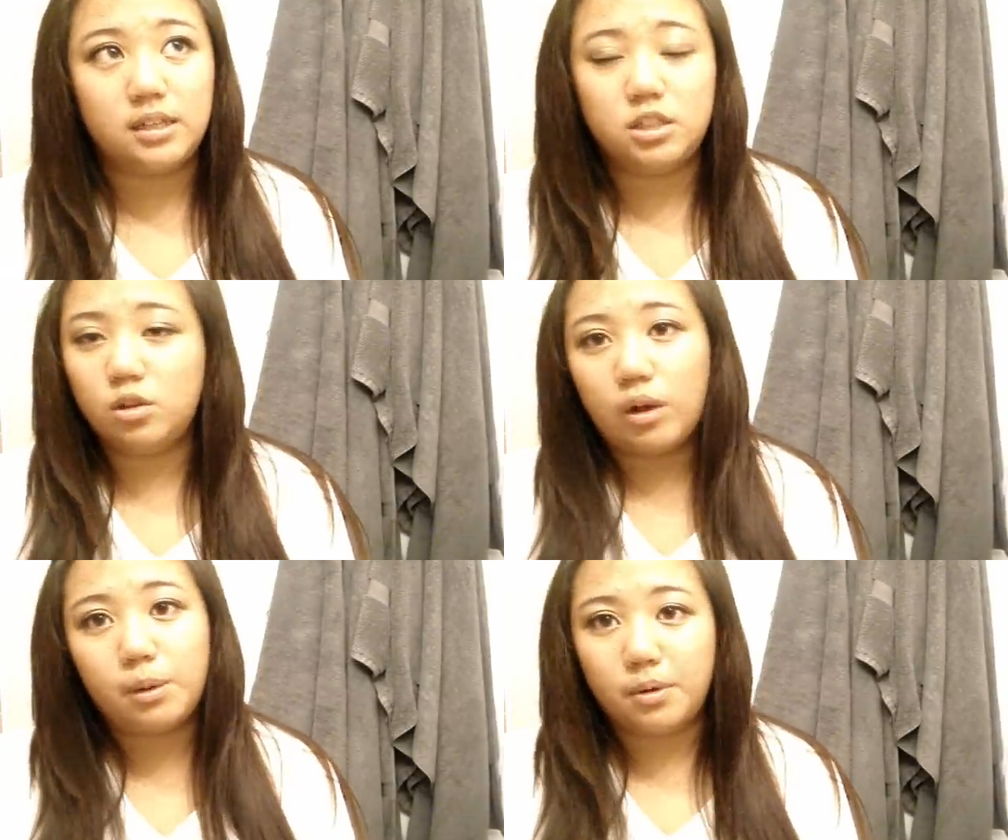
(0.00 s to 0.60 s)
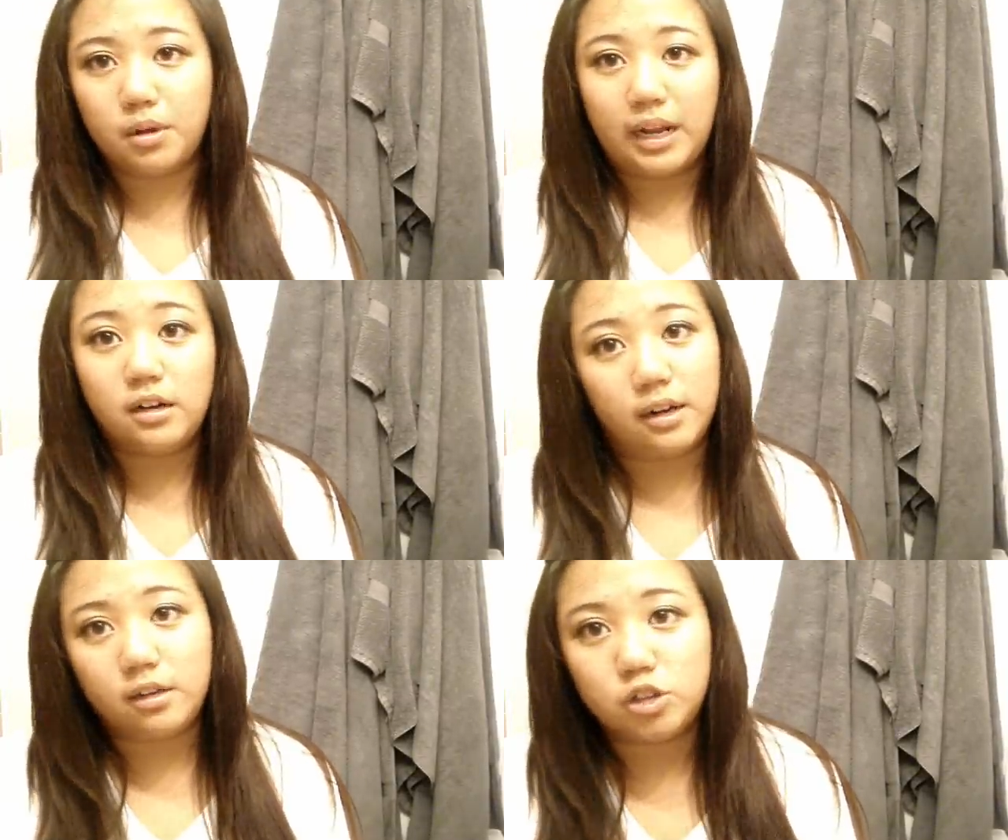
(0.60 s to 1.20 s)
because you don't want to put
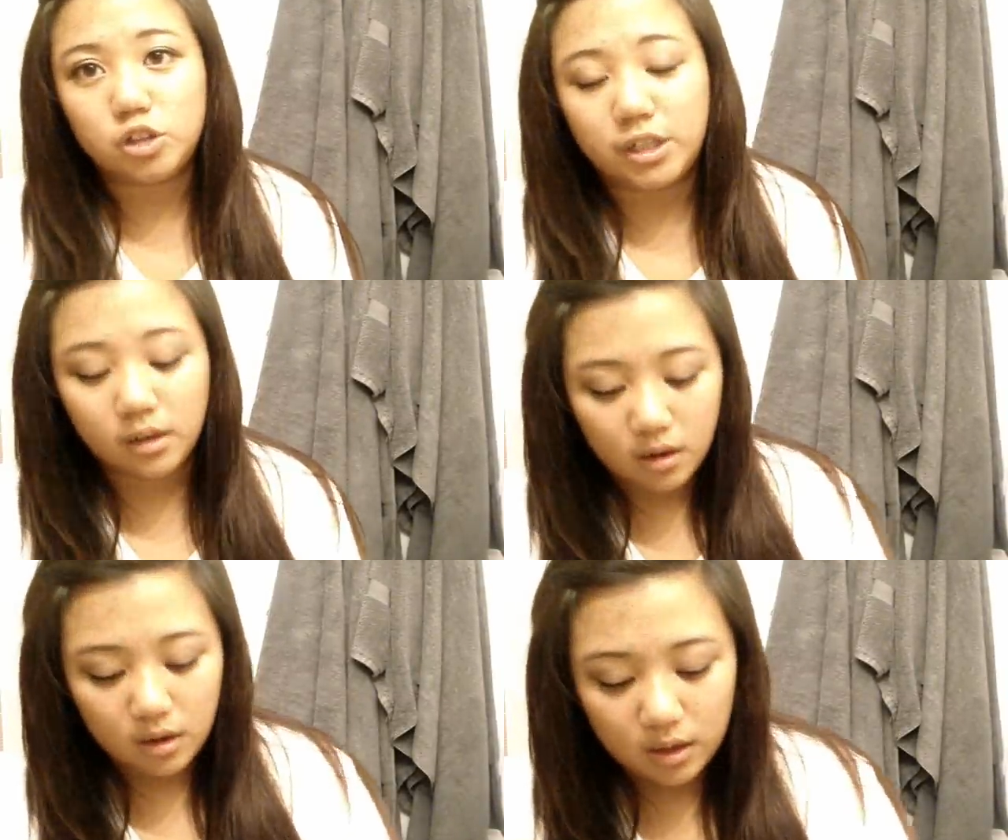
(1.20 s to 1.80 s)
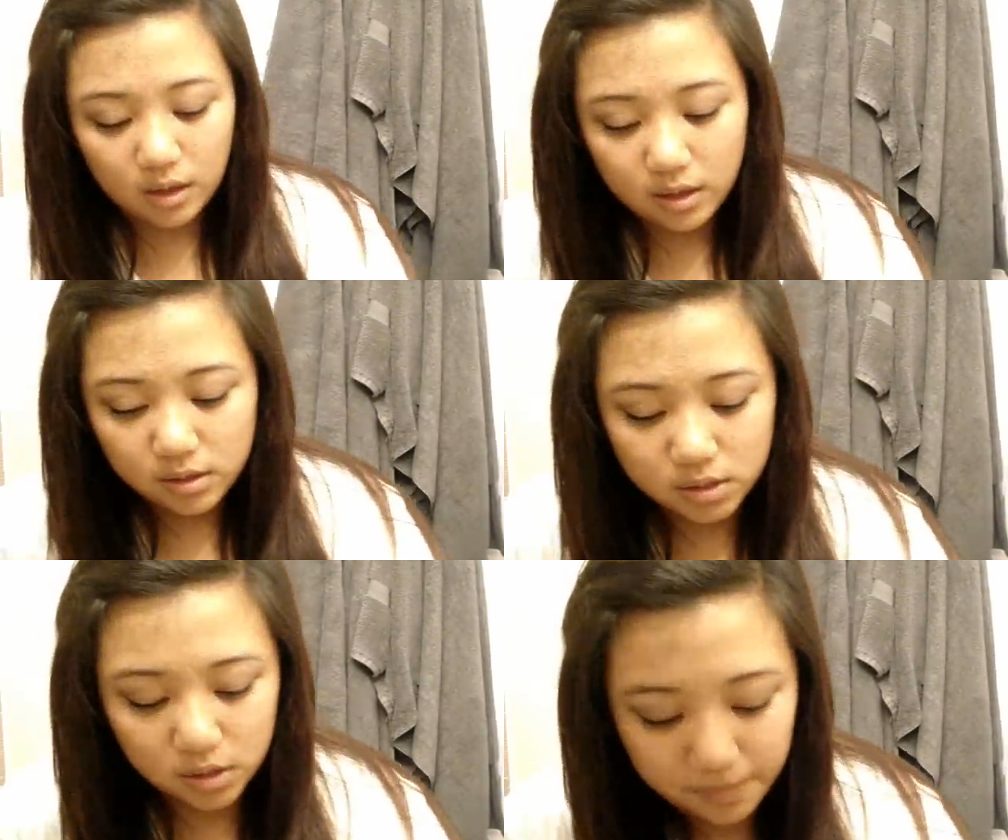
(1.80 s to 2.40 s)
hair down your drain.
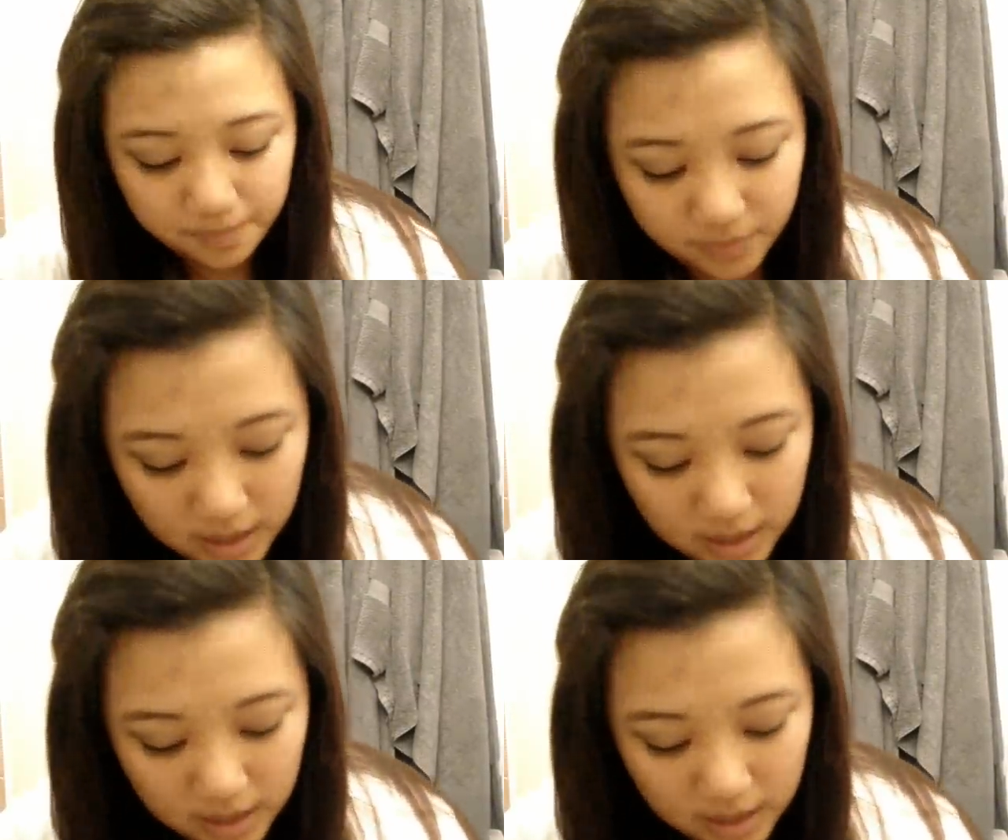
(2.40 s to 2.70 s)
So,